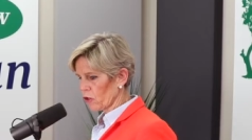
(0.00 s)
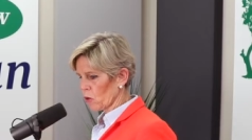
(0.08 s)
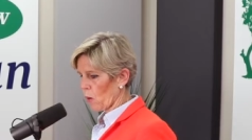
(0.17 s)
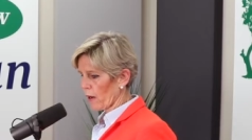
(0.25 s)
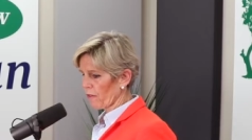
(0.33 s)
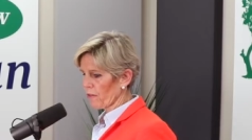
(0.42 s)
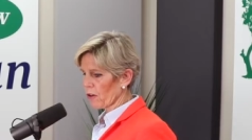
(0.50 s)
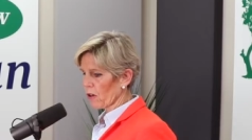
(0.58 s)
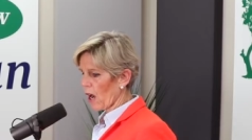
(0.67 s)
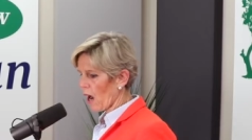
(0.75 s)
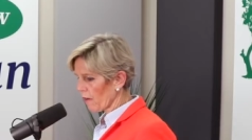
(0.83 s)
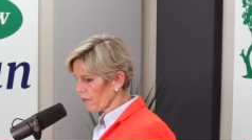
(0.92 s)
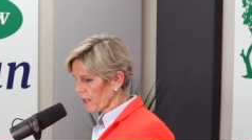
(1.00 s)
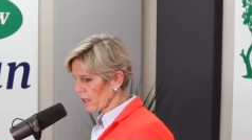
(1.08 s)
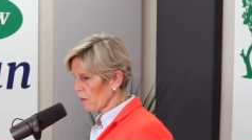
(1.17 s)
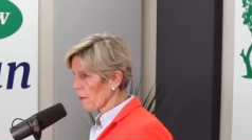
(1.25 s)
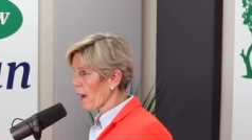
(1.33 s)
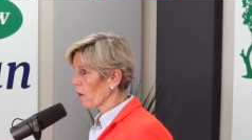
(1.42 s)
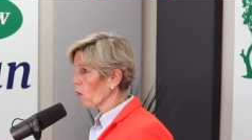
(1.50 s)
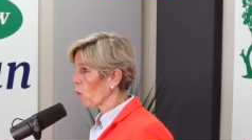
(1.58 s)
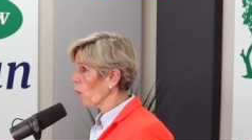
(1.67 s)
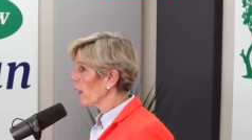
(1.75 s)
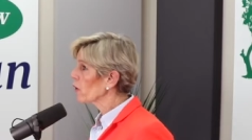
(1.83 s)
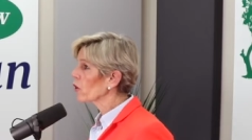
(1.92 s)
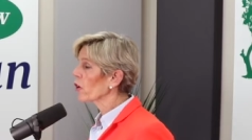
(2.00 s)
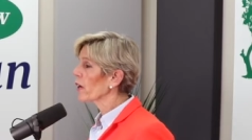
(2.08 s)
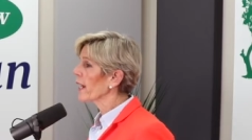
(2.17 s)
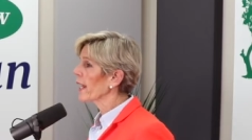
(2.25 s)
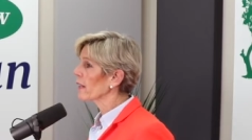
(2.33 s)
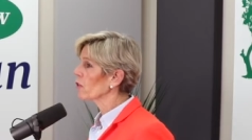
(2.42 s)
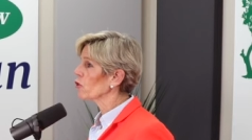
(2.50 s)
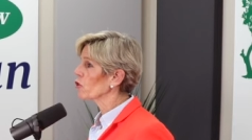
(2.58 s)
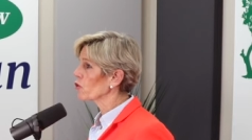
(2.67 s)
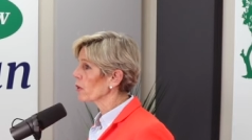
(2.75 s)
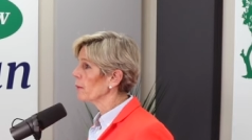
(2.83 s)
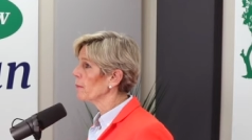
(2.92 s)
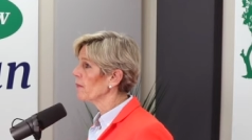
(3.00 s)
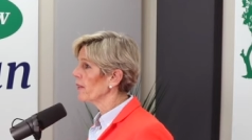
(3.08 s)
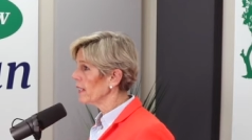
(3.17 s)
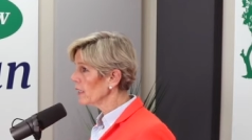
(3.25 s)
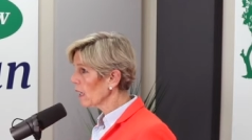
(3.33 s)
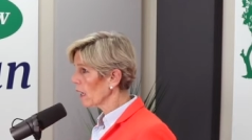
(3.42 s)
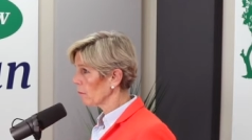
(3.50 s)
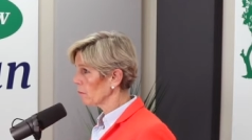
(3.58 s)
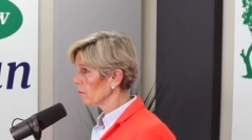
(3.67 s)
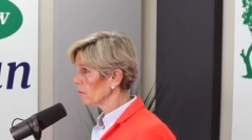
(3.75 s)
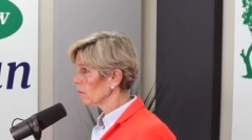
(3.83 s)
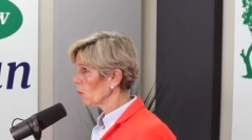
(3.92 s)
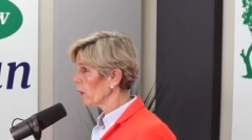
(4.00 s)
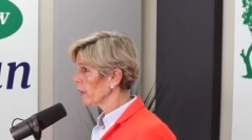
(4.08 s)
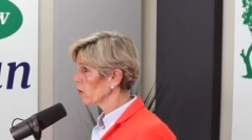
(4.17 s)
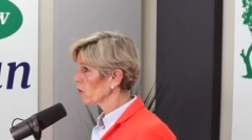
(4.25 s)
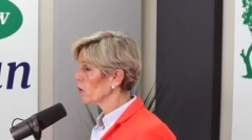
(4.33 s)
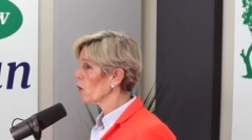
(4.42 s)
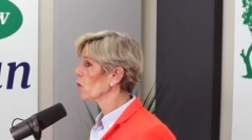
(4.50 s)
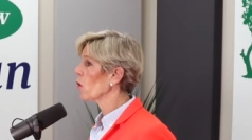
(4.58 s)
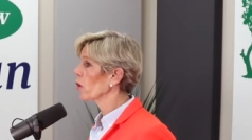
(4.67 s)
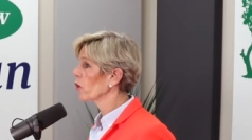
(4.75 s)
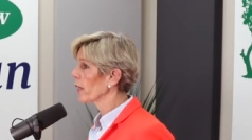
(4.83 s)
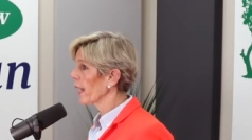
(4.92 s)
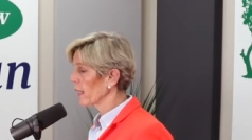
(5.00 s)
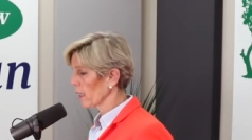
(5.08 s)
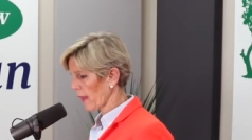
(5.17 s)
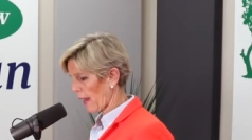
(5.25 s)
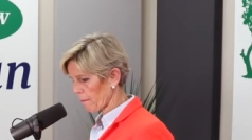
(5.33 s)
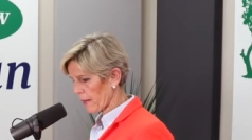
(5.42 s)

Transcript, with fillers: Do you want to feel confident about where you're going to get your stream of income? when you're no longer getting that